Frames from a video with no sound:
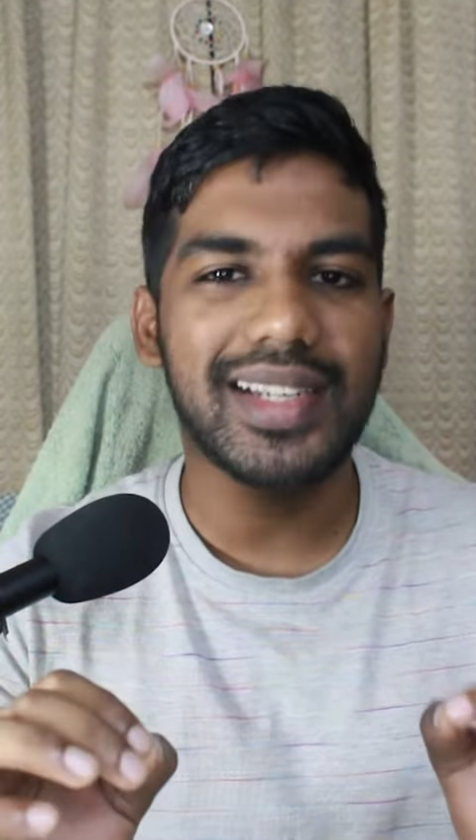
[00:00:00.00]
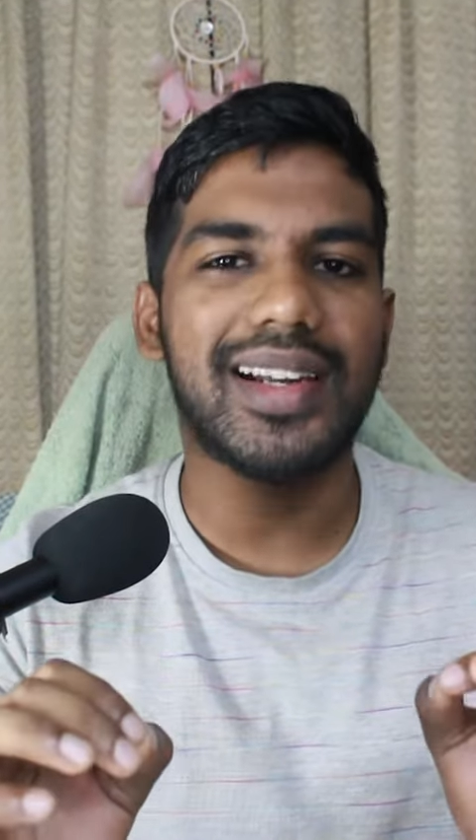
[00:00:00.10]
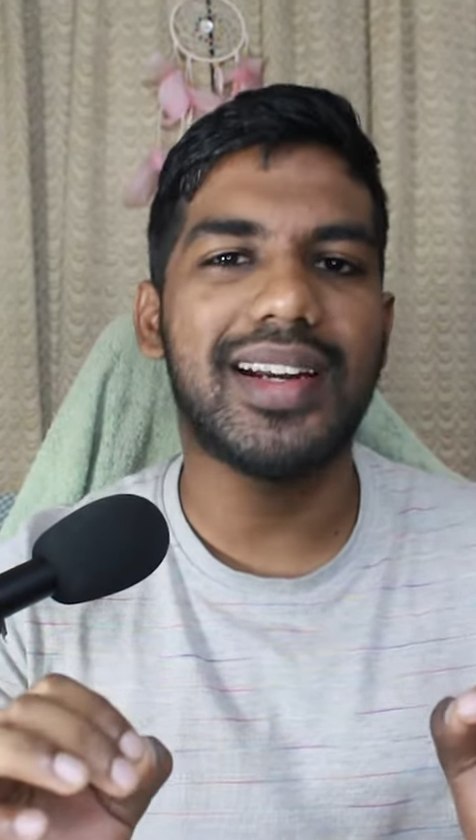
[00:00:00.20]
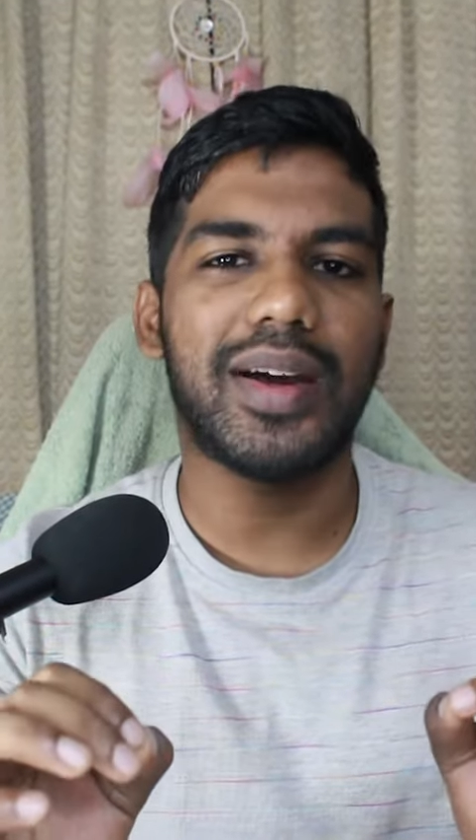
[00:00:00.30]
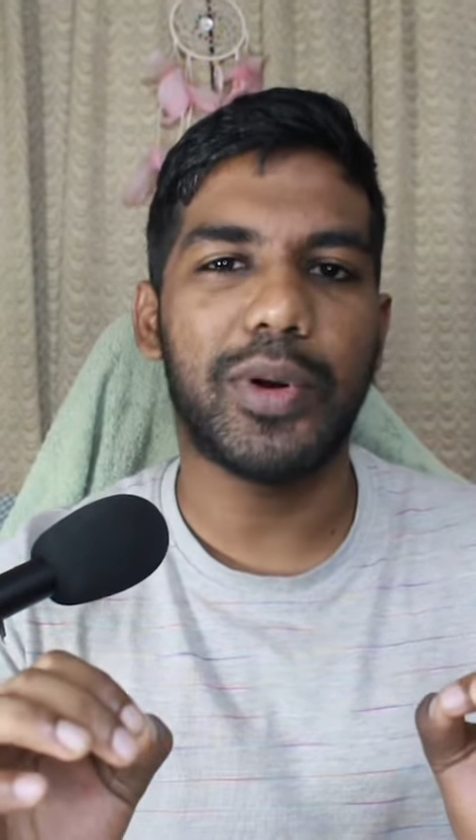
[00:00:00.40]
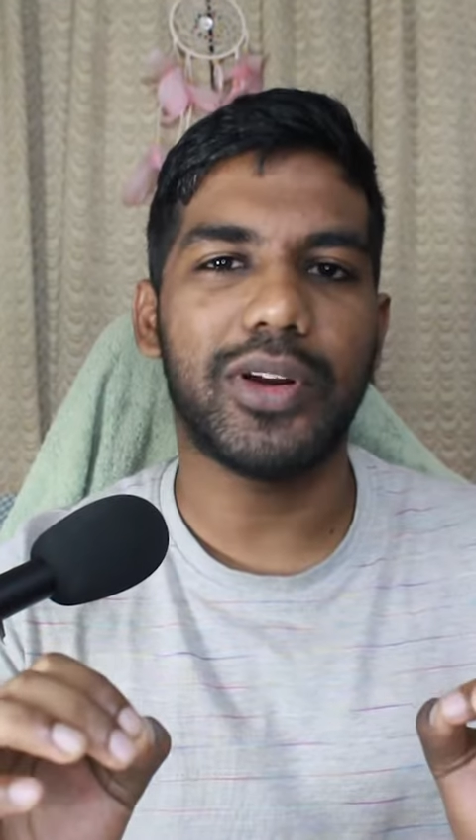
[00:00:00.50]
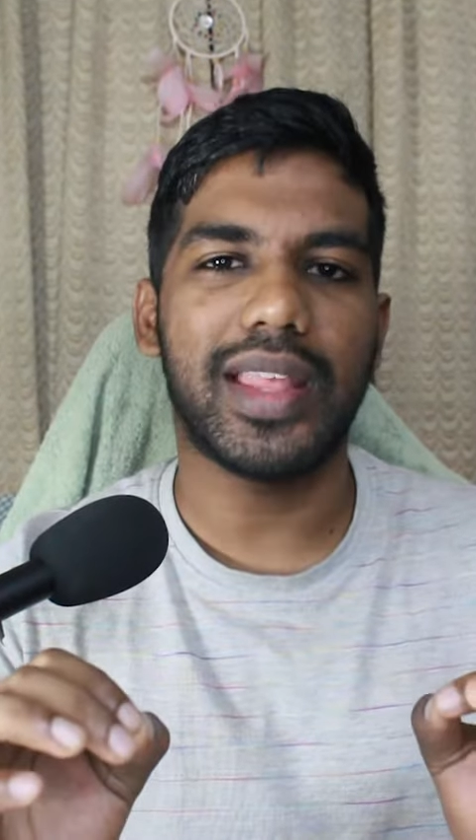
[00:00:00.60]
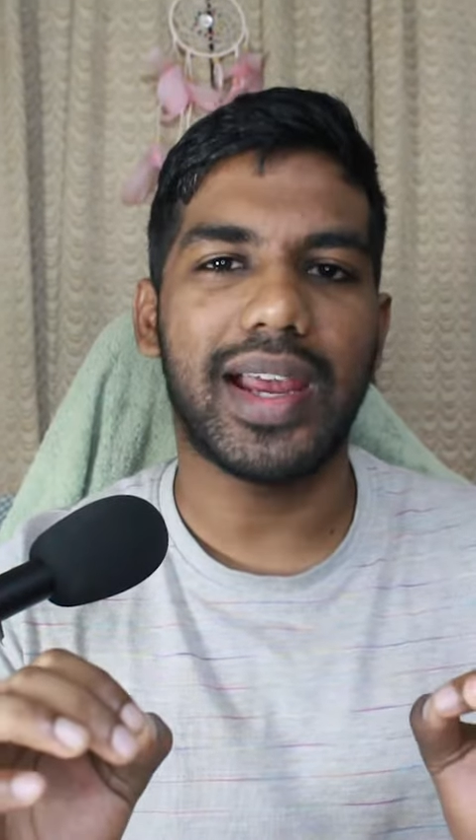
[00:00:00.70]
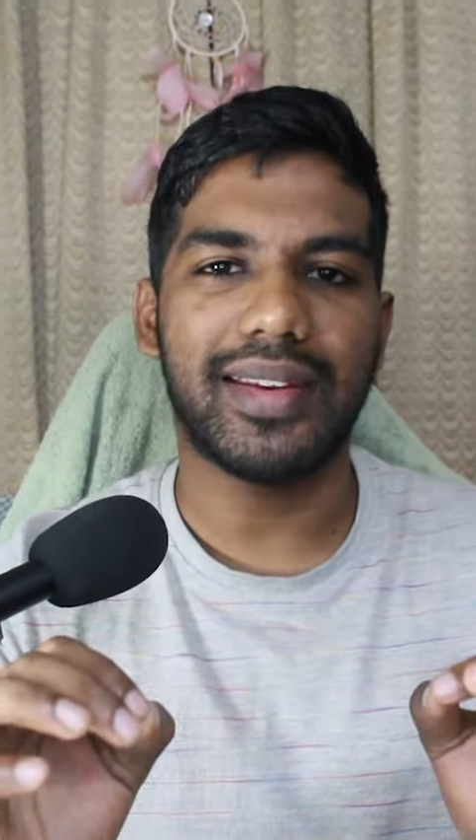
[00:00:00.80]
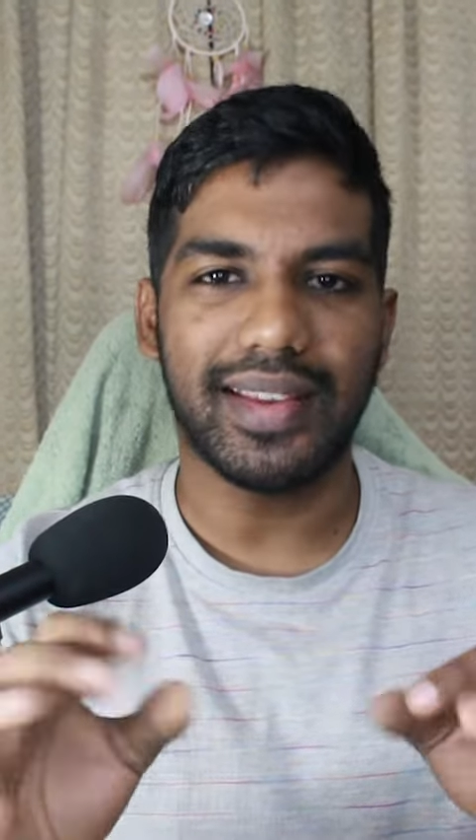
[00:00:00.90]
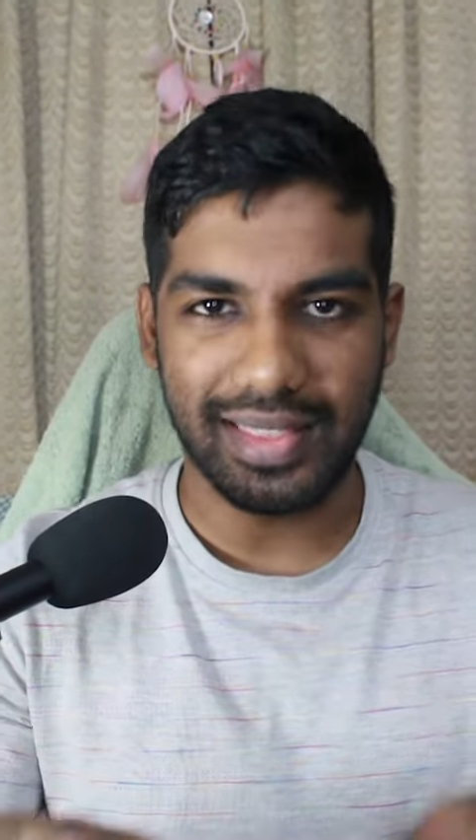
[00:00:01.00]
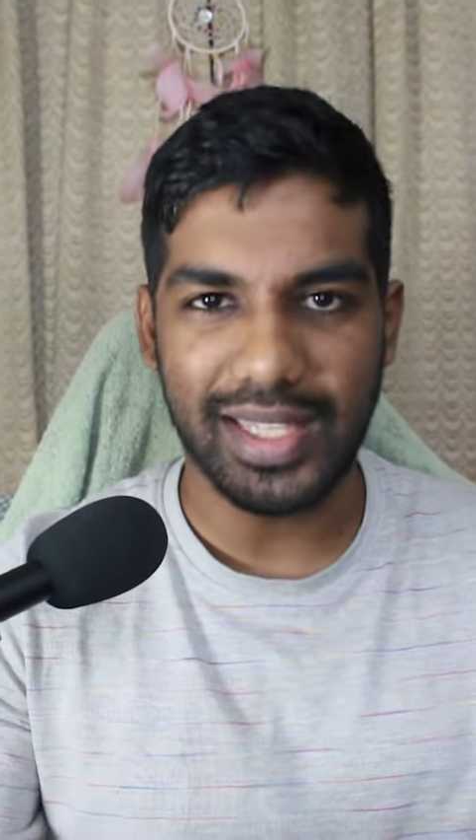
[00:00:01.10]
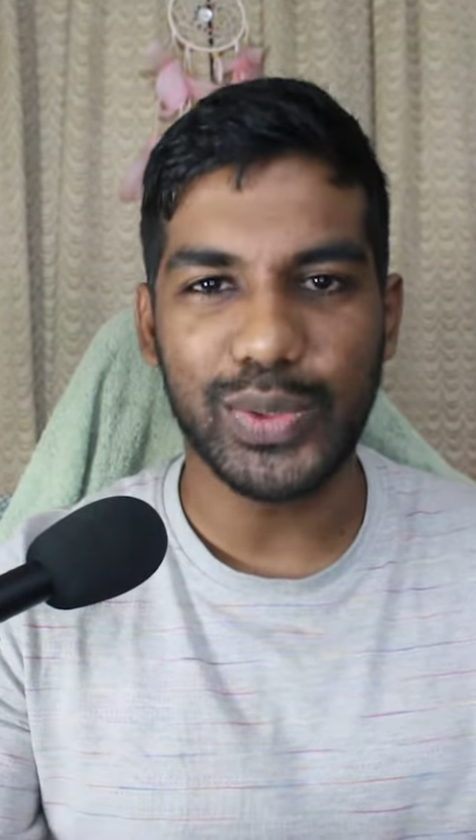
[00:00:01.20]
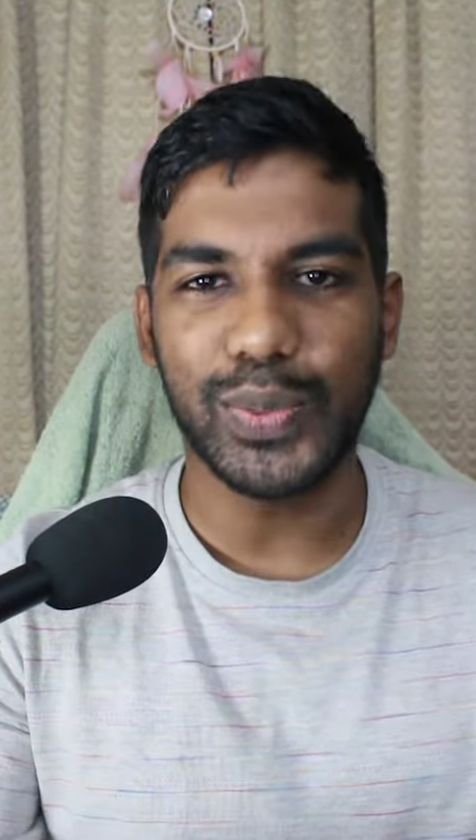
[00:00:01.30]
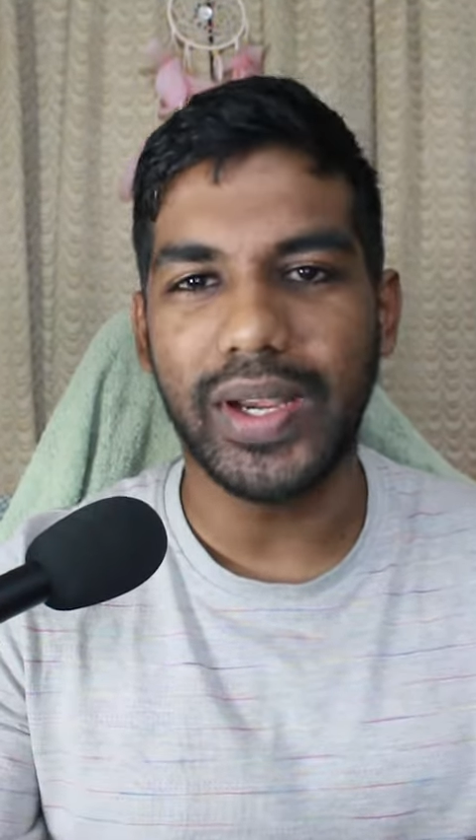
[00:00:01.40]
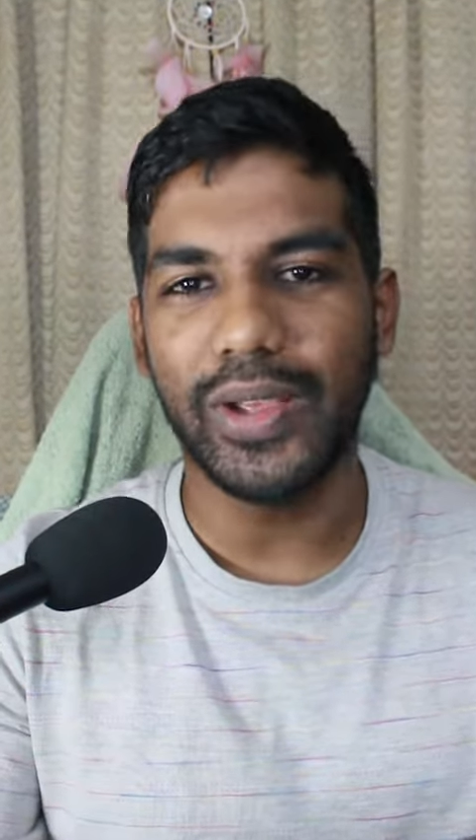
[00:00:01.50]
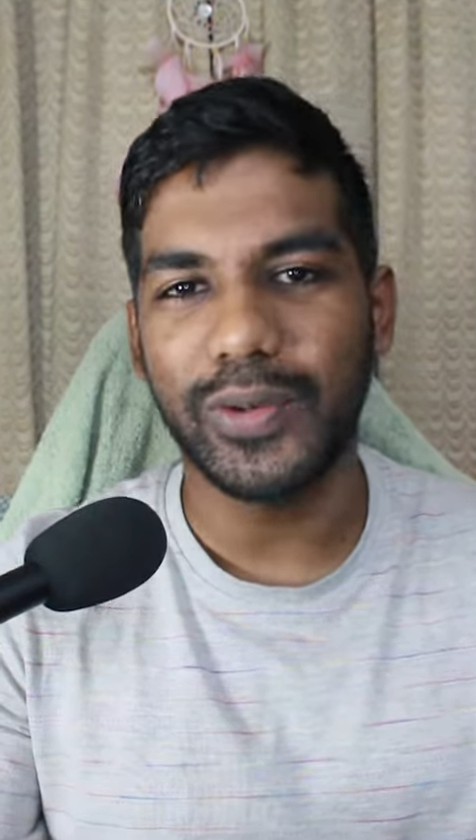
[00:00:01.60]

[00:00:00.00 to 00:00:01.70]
learn about that in this video.